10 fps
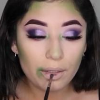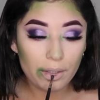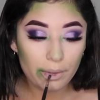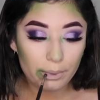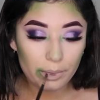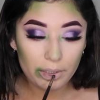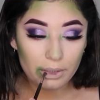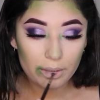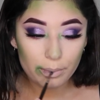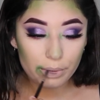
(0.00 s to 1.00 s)
of my
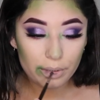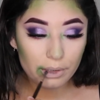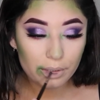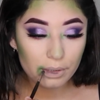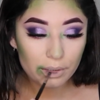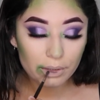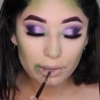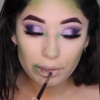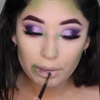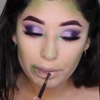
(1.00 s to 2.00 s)
lip
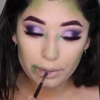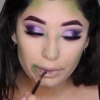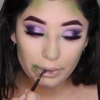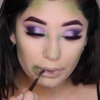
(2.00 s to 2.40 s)
here.